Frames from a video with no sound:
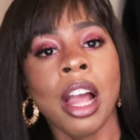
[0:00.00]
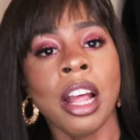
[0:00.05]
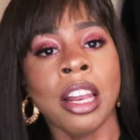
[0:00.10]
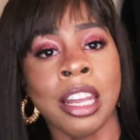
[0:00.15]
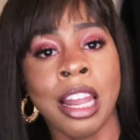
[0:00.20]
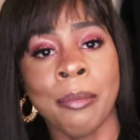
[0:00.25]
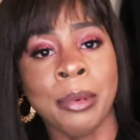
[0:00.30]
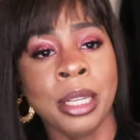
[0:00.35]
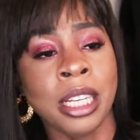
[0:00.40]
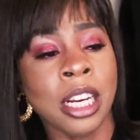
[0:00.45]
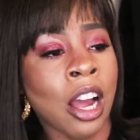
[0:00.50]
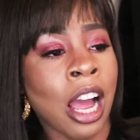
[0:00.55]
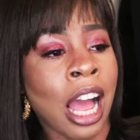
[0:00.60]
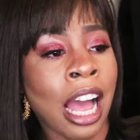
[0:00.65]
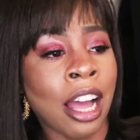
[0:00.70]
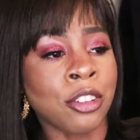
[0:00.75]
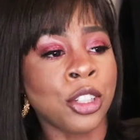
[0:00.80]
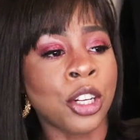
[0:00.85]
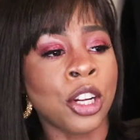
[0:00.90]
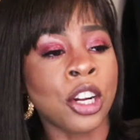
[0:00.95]
Let me know
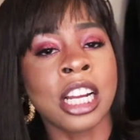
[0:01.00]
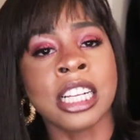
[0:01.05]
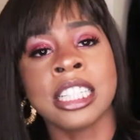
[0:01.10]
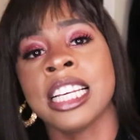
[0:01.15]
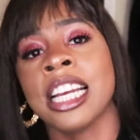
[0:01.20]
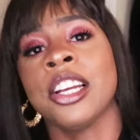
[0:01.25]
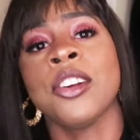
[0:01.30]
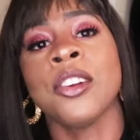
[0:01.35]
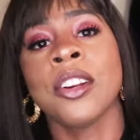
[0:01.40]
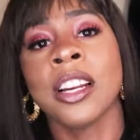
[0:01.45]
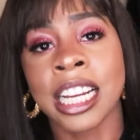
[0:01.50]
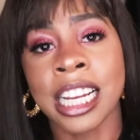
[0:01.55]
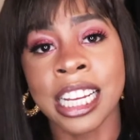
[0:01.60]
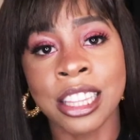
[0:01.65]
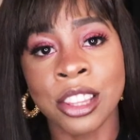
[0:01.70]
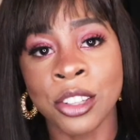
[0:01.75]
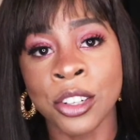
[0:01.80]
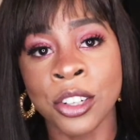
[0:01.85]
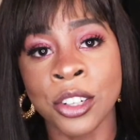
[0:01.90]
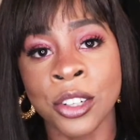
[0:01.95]
how you're continuing to
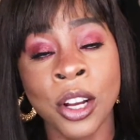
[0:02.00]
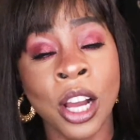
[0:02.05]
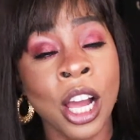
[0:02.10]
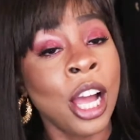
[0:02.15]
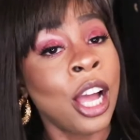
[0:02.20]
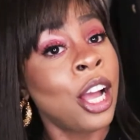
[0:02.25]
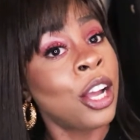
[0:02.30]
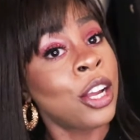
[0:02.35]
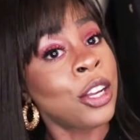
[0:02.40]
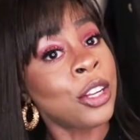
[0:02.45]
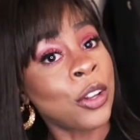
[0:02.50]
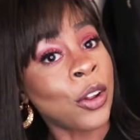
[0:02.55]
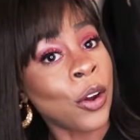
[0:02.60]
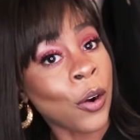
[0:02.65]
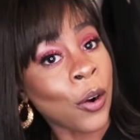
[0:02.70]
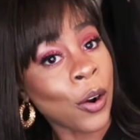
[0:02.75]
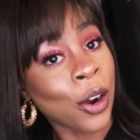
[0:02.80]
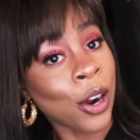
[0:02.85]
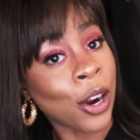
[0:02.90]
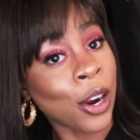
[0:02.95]
get through
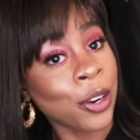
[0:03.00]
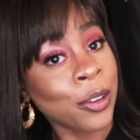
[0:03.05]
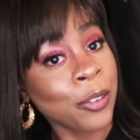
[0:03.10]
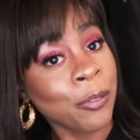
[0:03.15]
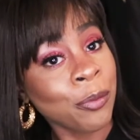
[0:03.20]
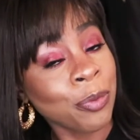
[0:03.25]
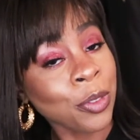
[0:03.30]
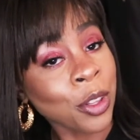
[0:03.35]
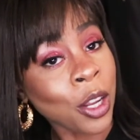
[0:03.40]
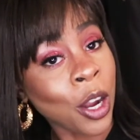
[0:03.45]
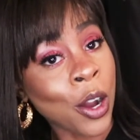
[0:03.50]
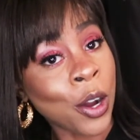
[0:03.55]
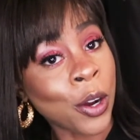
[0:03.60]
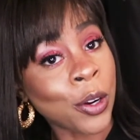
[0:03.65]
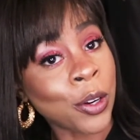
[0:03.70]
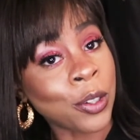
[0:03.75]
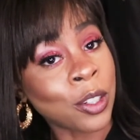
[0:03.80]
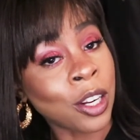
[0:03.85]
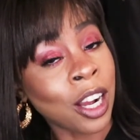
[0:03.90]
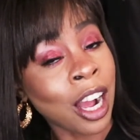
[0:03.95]
your
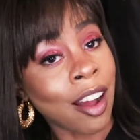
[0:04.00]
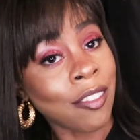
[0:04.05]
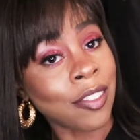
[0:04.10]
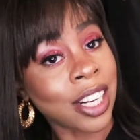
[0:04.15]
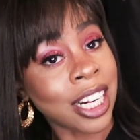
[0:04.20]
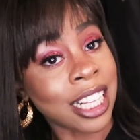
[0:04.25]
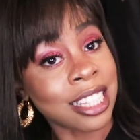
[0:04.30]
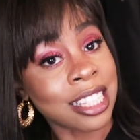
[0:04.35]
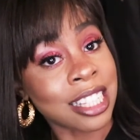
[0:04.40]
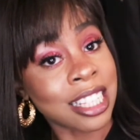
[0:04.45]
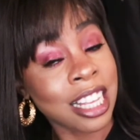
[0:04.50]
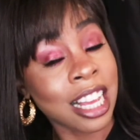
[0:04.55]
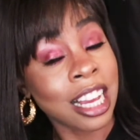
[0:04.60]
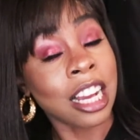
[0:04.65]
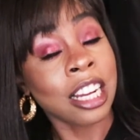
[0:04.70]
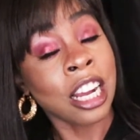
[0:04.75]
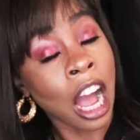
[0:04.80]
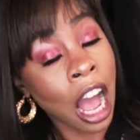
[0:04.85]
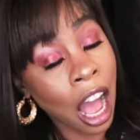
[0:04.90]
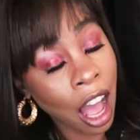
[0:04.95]
own
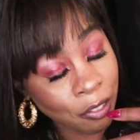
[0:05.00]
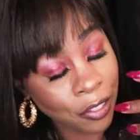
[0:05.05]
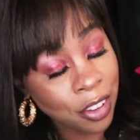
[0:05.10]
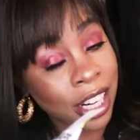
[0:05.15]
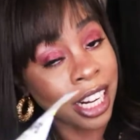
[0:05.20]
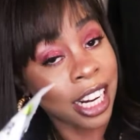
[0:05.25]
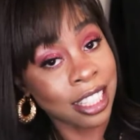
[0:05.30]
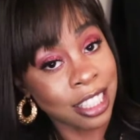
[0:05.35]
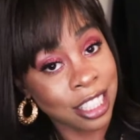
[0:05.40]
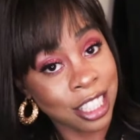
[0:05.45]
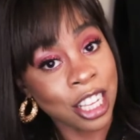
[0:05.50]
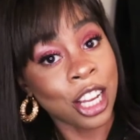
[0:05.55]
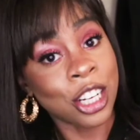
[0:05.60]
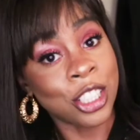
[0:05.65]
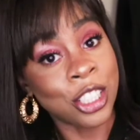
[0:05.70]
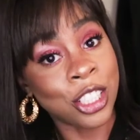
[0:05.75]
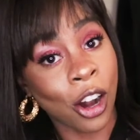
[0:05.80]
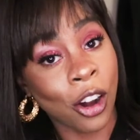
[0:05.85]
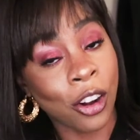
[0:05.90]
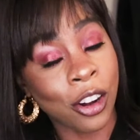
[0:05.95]
confidence
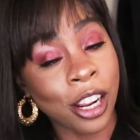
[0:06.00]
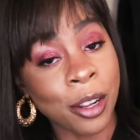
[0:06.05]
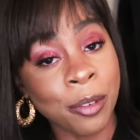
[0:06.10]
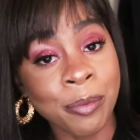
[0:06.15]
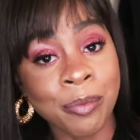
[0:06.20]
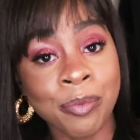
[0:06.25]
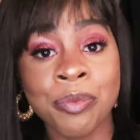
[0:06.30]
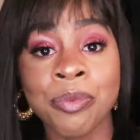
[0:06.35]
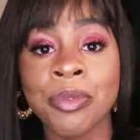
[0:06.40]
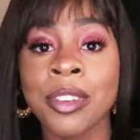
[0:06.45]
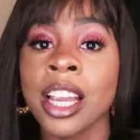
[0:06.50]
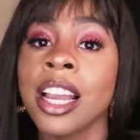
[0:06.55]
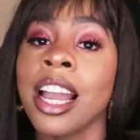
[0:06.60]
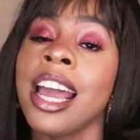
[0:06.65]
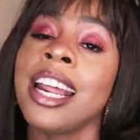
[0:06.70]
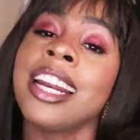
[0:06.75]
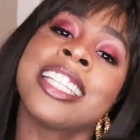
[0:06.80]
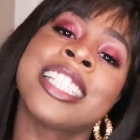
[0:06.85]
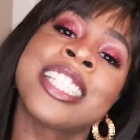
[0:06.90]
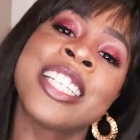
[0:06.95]
journey.
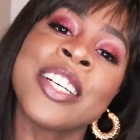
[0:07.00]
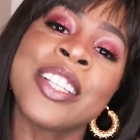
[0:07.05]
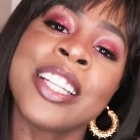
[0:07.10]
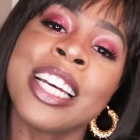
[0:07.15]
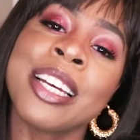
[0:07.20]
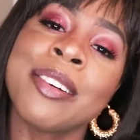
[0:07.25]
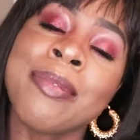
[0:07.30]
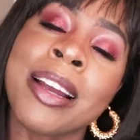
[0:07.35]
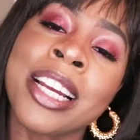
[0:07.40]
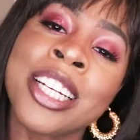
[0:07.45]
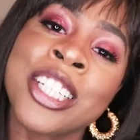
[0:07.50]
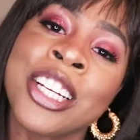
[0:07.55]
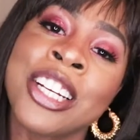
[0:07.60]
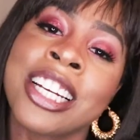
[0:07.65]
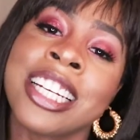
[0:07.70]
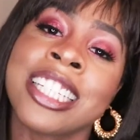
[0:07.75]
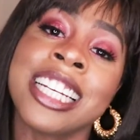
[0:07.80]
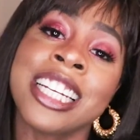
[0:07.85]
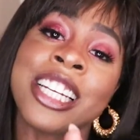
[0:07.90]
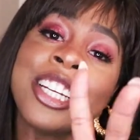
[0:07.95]
And until then, make sure you
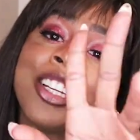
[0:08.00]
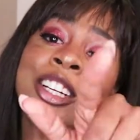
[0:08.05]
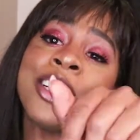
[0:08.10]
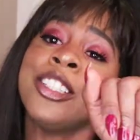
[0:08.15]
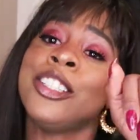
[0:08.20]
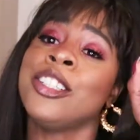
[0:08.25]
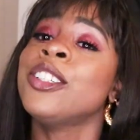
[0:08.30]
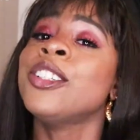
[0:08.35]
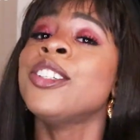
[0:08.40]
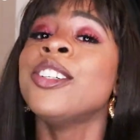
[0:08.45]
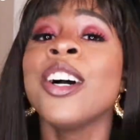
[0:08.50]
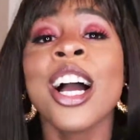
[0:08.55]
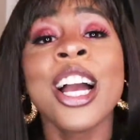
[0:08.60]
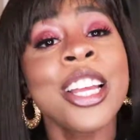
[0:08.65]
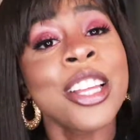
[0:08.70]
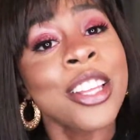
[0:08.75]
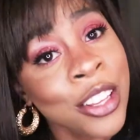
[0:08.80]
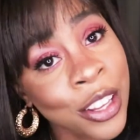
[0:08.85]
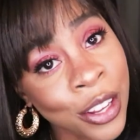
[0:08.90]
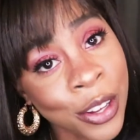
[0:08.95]
continue to do
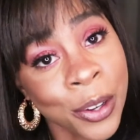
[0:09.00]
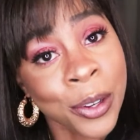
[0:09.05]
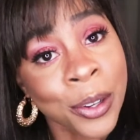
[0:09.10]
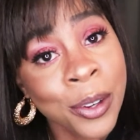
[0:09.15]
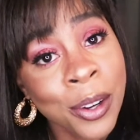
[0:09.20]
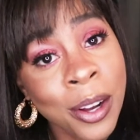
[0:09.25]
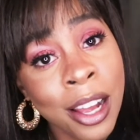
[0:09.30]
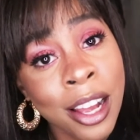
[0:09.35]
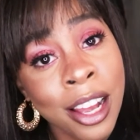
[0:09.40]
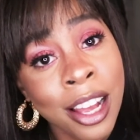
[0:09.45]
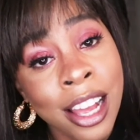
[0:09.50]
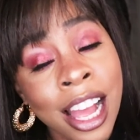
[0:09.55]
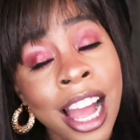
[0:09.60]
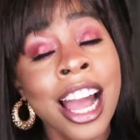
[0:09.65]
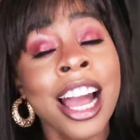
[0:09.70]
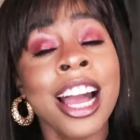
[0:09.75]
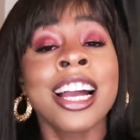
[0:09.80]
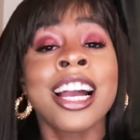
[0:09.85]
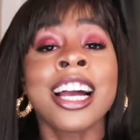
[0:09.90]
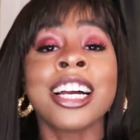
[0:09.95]
you,
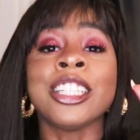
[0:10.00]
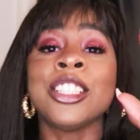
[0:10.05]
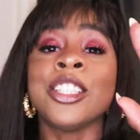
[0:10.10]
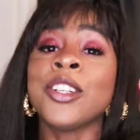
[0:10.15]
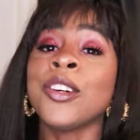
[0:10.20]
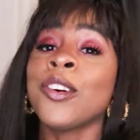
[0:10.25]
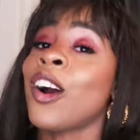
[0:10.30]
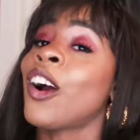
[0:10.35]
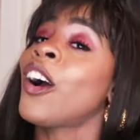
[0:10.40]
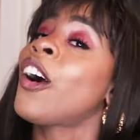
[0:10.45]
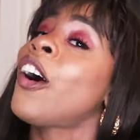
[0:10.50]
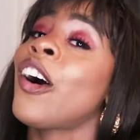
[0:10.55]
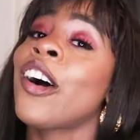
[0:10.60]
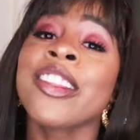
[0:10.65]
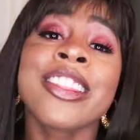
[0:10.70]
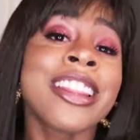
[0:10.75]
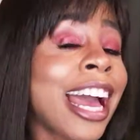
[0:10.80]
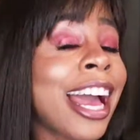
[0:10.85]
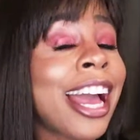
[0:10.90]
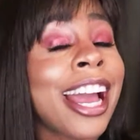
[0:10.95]
because you are
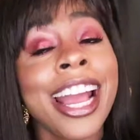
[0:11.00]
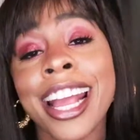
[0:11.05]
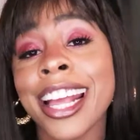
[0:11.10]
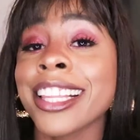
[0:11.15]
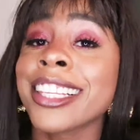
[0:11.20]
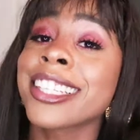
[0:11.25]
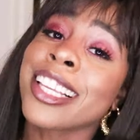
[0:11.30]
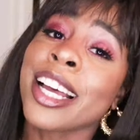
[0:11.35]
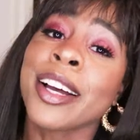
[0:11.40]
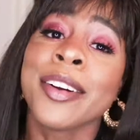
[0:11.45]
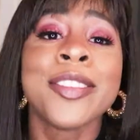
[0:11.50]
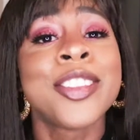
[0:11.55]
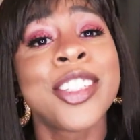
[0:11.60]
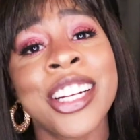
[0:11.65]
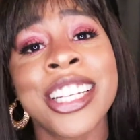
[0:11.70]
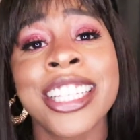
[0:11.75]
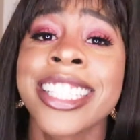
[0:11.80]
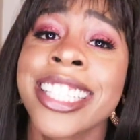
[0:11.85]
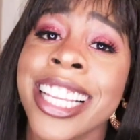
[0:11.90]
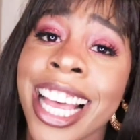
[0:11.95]
all that and some,
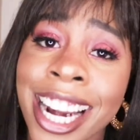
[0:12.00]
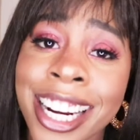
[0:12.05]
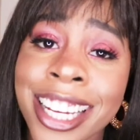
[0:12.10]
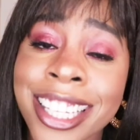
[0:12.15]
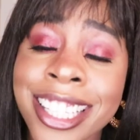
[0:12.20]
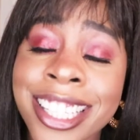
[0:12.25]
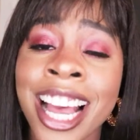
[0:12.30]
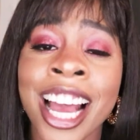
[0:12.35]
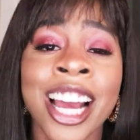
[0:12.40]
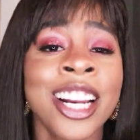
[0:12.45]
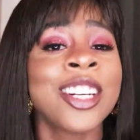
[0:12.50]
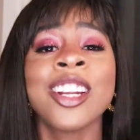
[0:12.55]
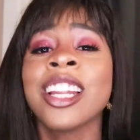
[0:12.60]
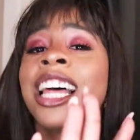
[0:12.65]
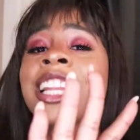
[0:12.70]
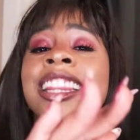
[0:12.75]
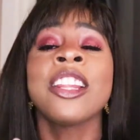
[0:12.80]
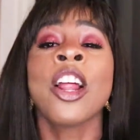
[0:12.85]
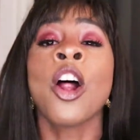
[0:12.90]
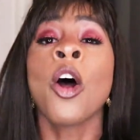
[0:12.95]
trendsetters. Don't
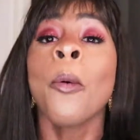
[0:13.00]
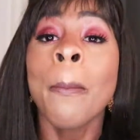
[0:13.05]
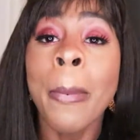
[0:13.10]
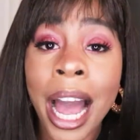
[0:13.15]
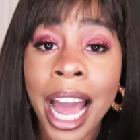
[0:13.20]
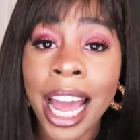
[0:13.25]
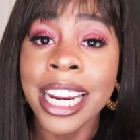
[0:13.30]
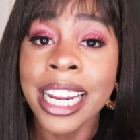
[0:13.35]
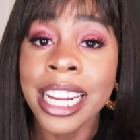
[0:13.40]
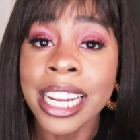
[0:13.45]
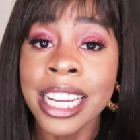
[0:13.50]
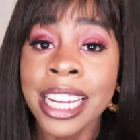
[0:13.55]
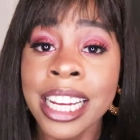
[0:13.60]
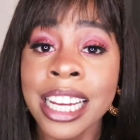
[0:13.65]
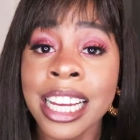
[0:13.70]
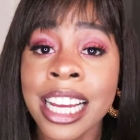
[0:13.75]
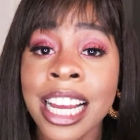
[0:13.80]
let nobody